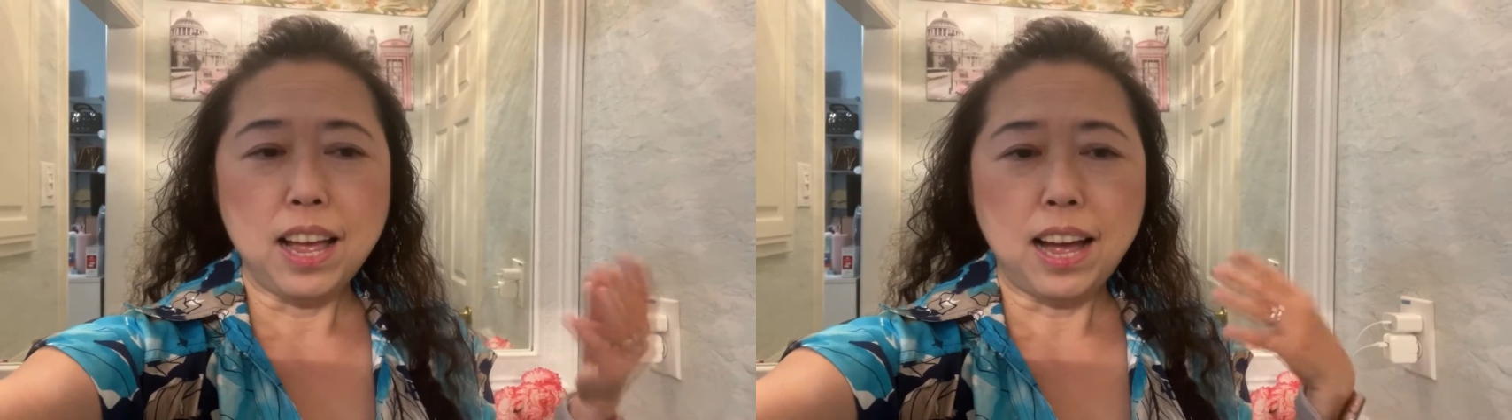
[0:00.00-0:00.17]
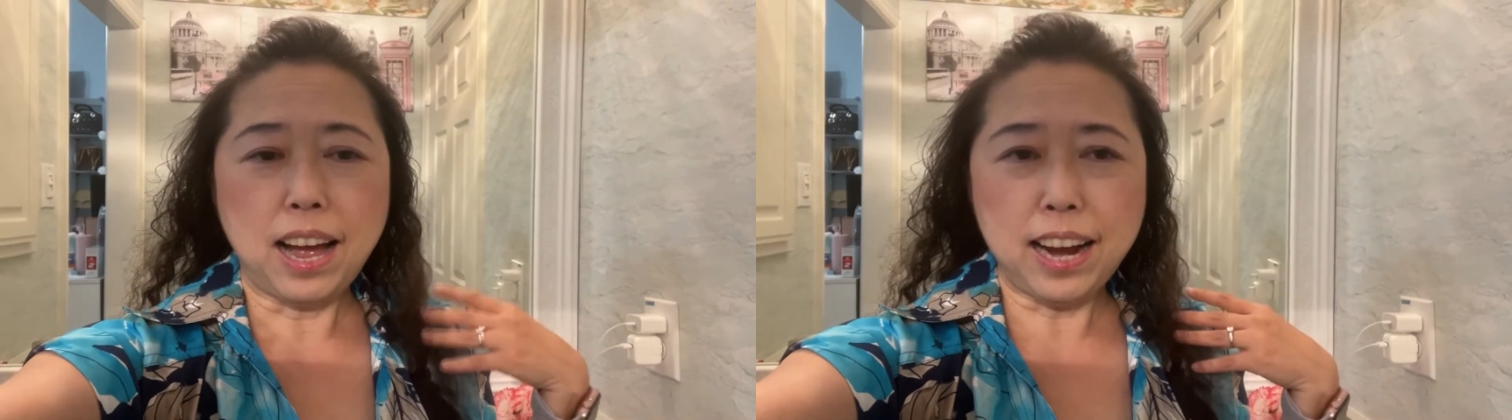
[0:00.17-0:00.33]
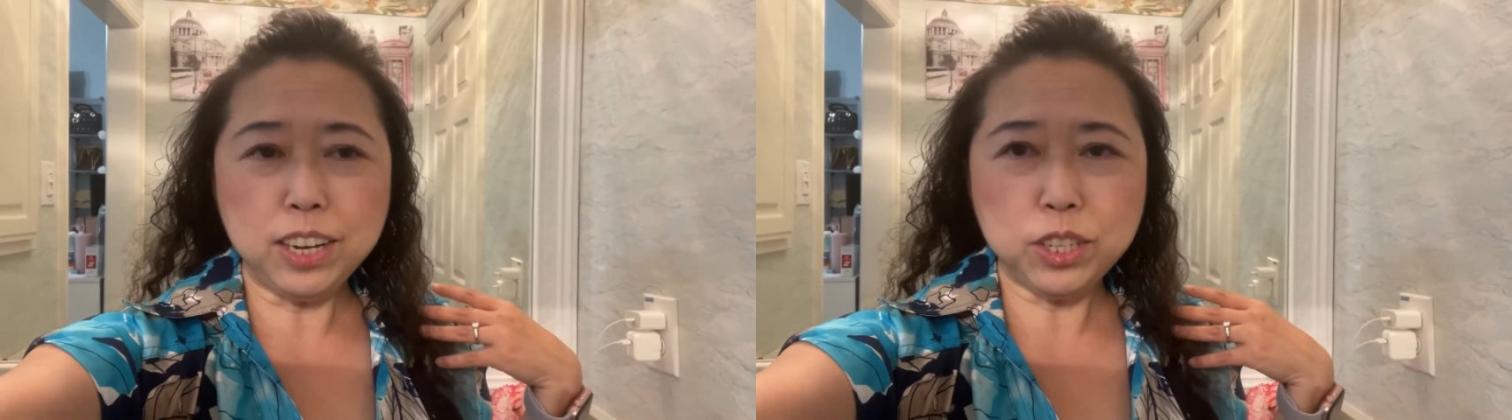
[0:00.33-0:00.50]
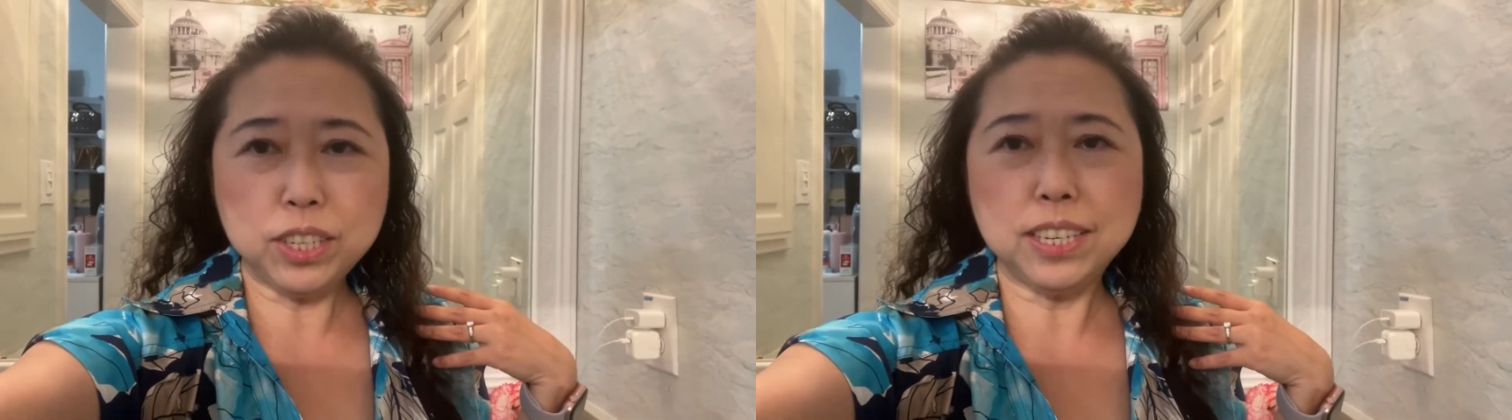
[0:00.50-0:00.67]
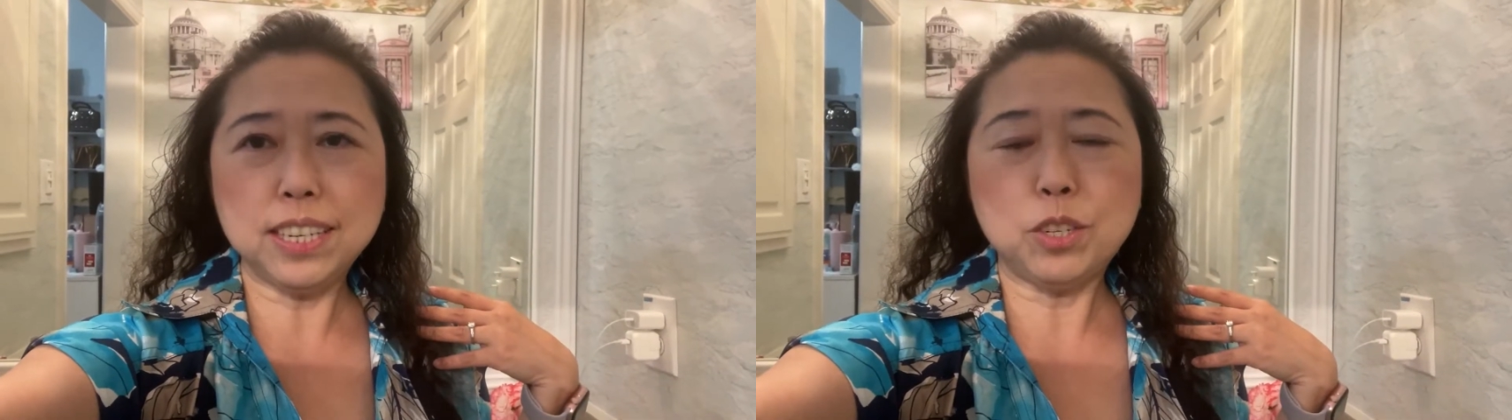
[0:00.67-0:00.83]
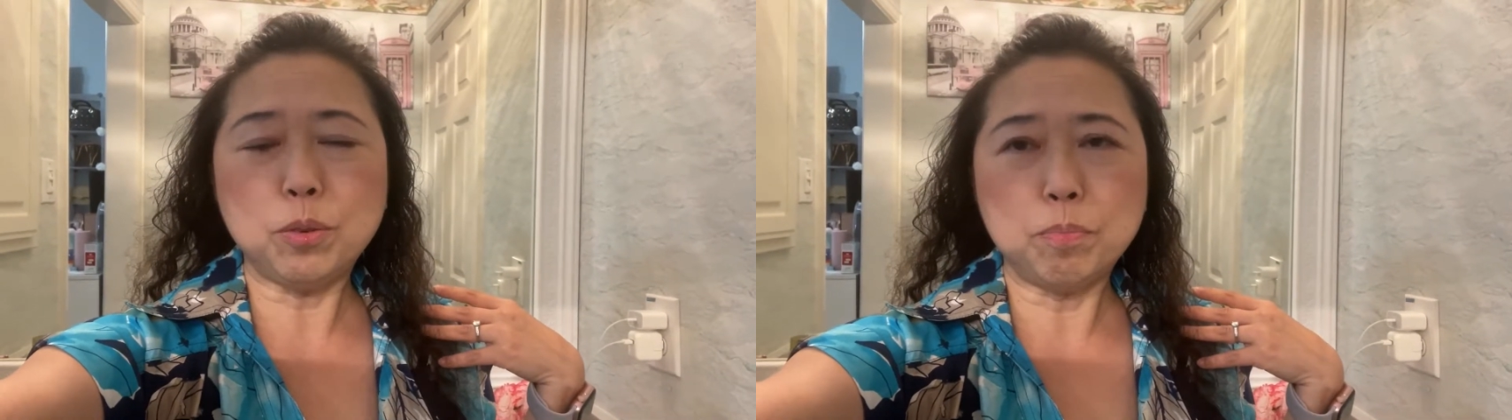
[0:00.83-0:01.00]
I just
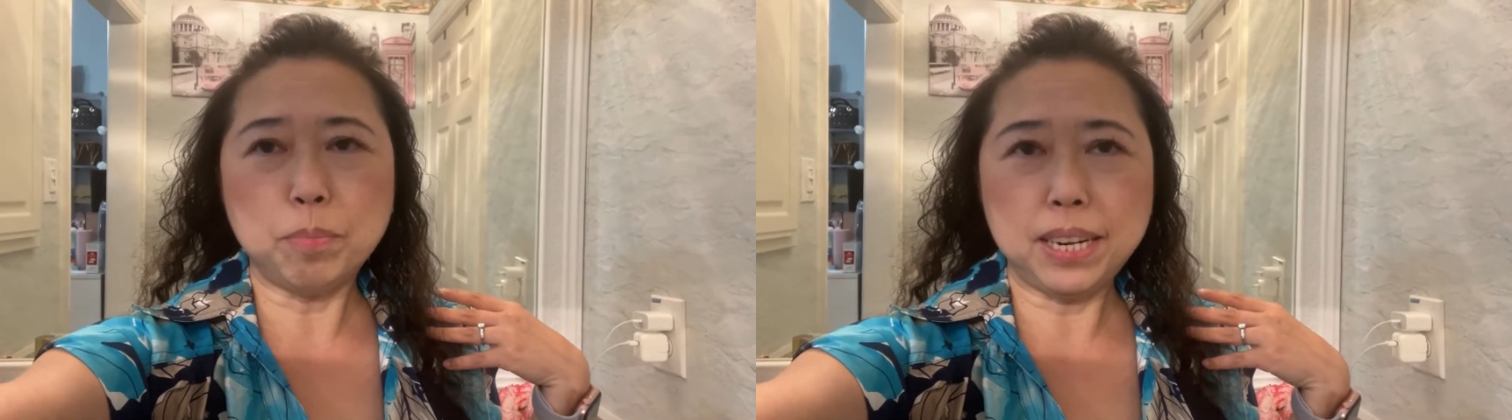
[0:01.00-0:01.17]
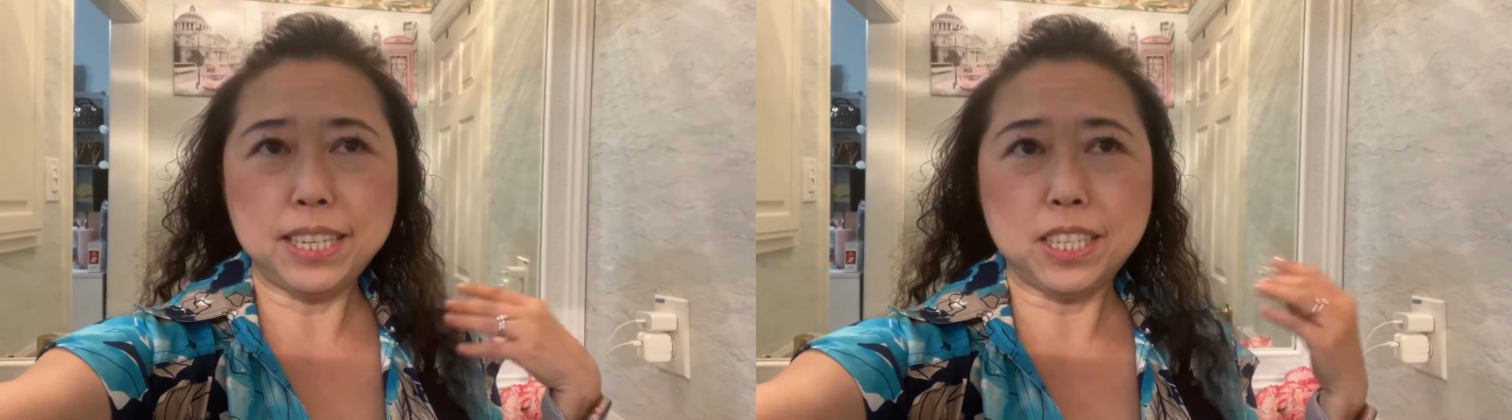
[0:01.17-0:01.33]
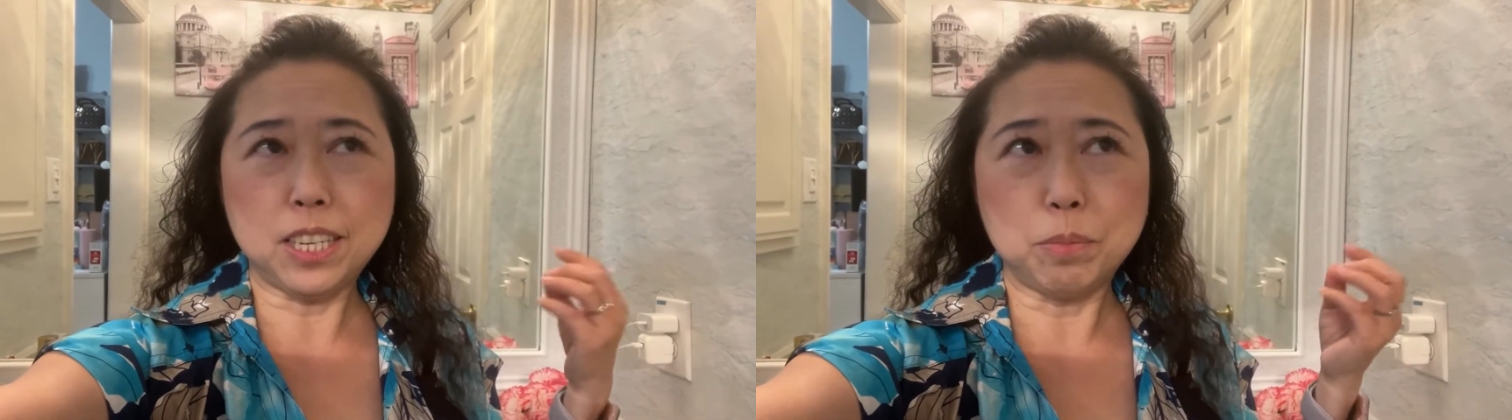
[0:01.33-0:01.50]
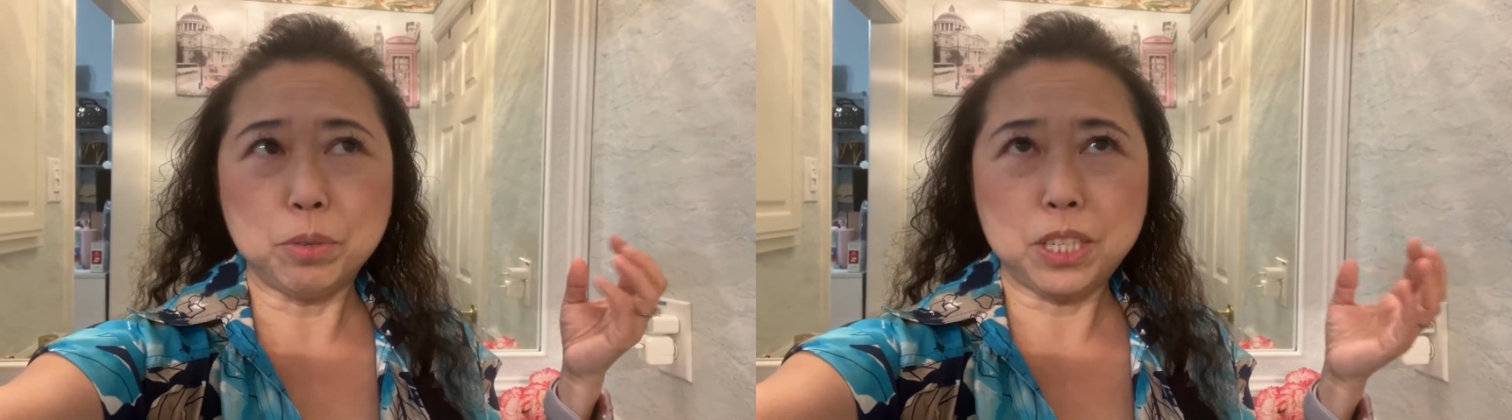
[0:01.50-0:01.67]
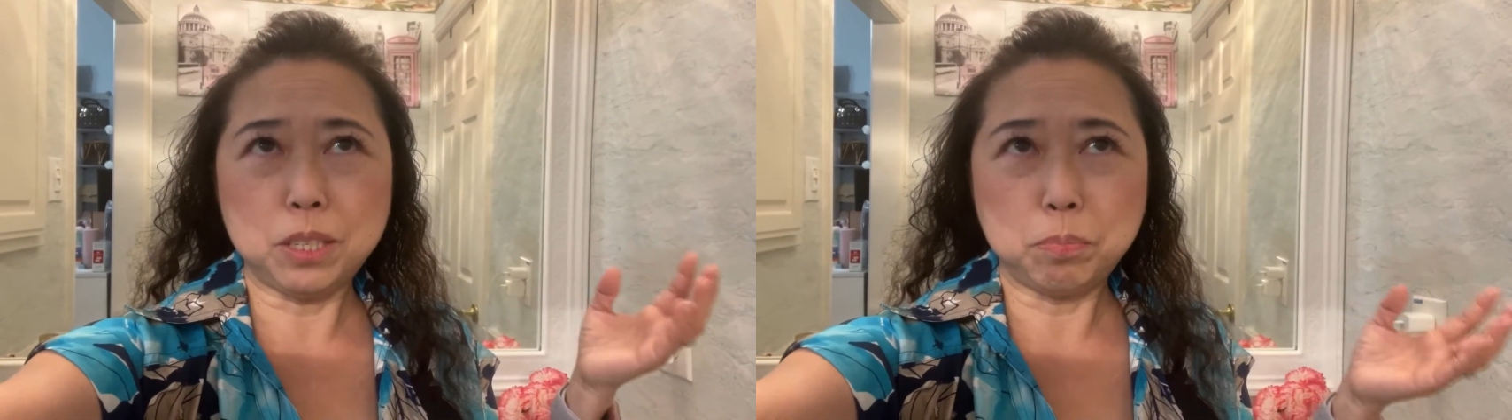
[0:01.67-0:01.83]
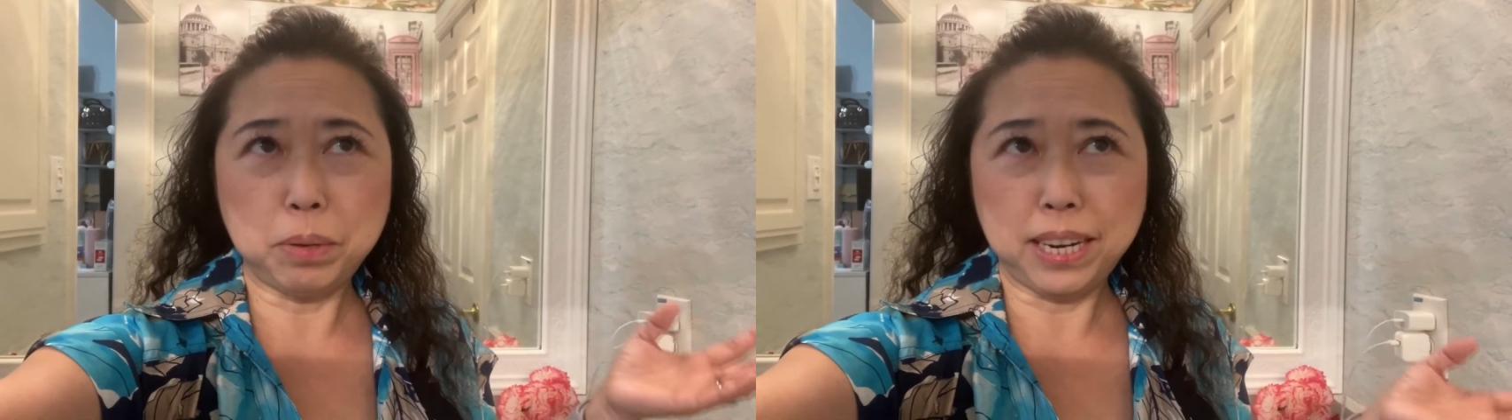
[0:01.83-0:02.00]
need to make some
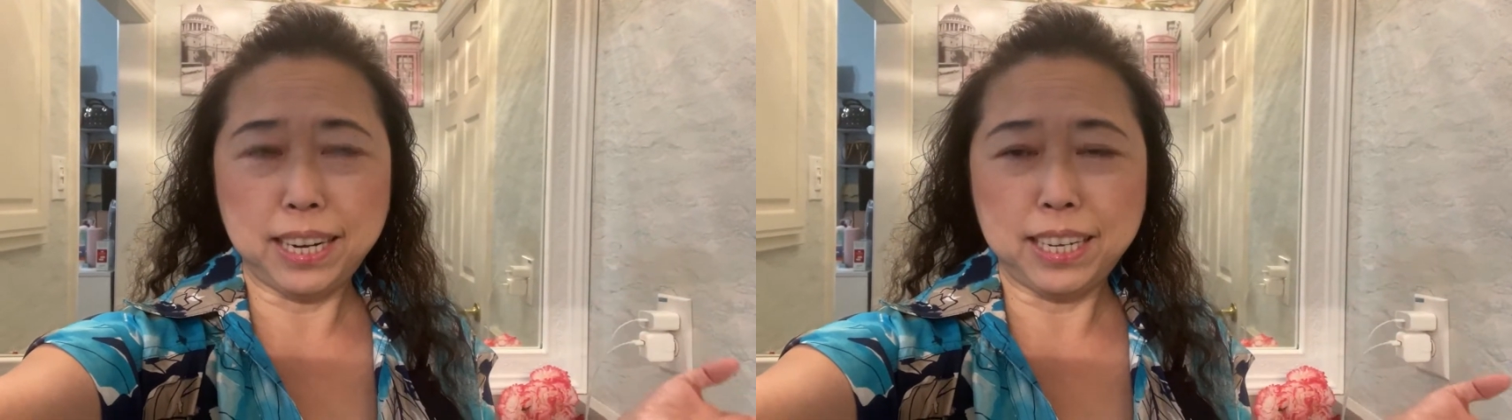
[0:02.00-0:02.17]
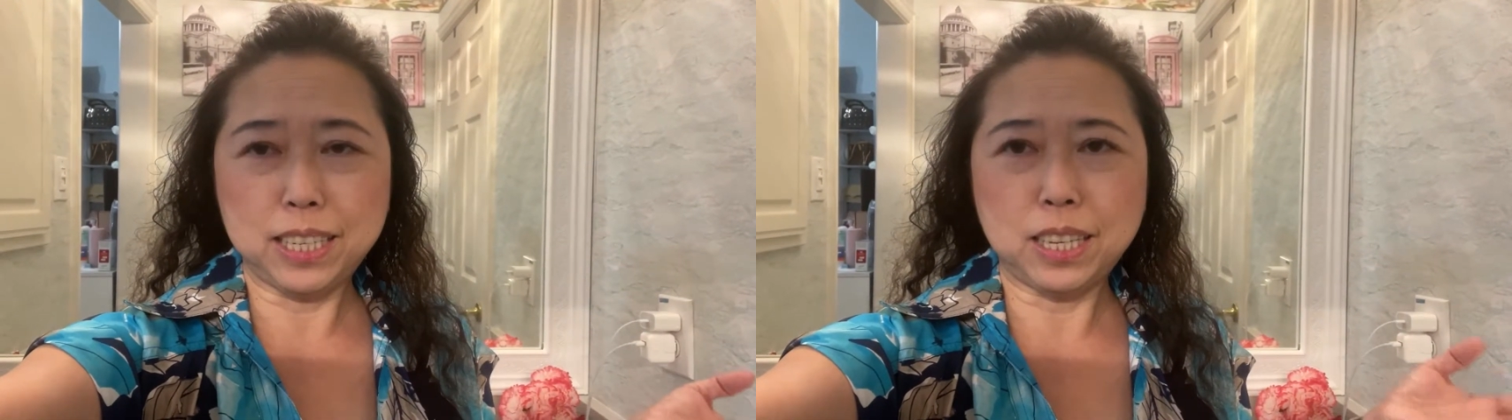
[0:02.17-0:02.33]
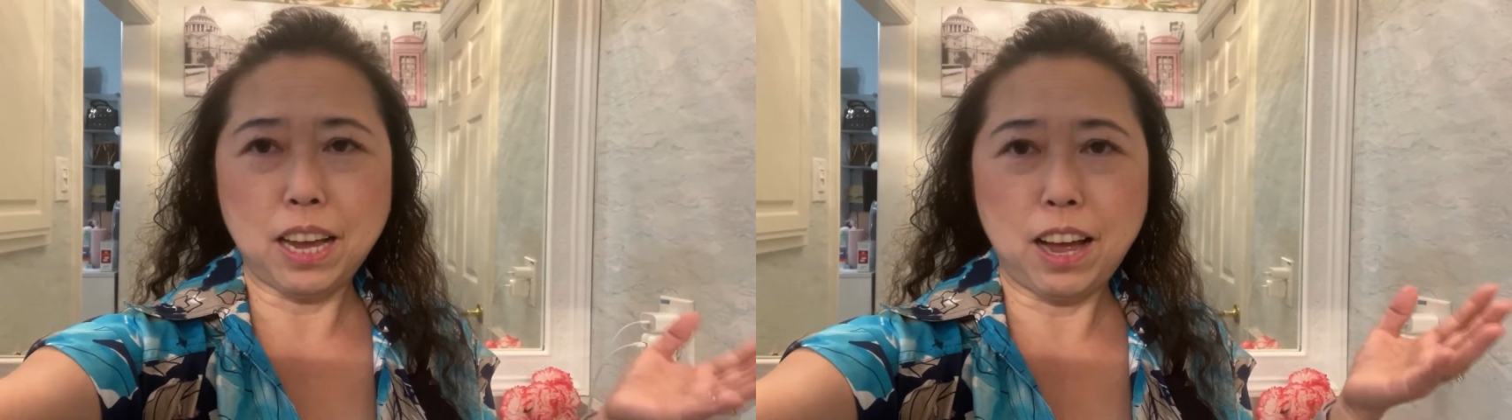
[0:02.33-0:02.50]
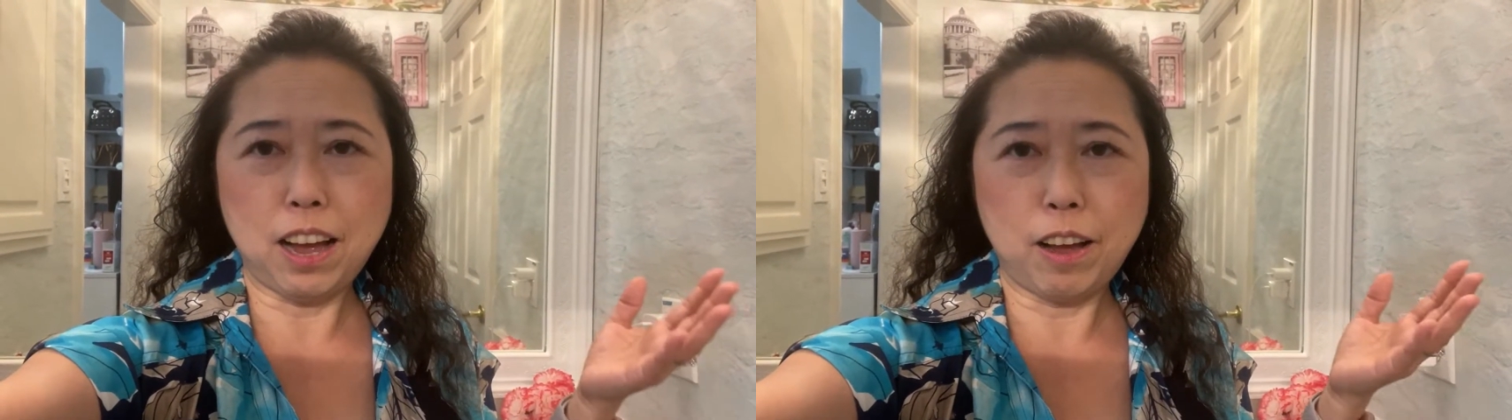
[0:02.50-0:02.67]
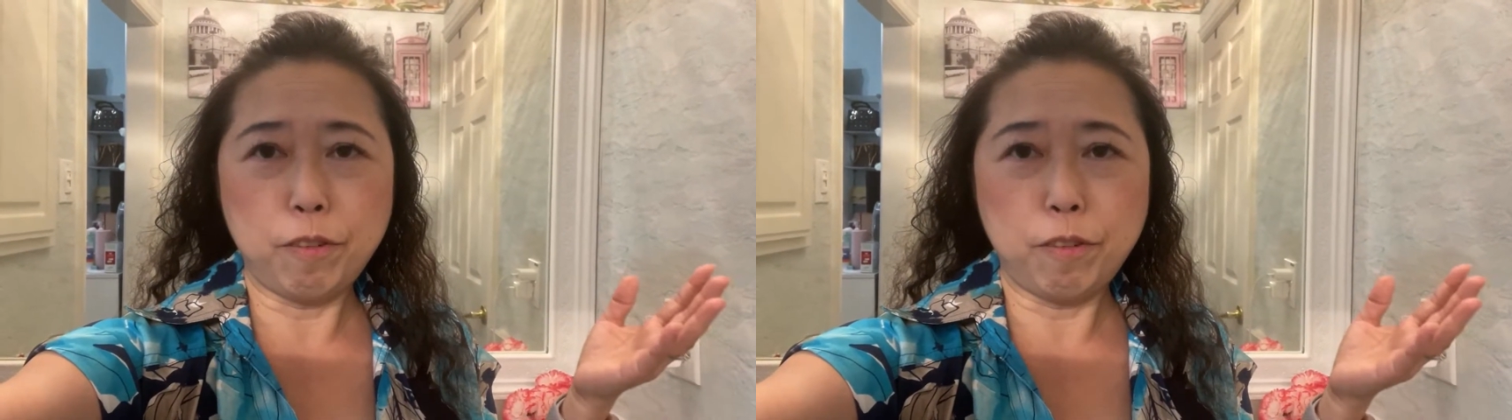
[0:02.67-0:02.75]
space uh,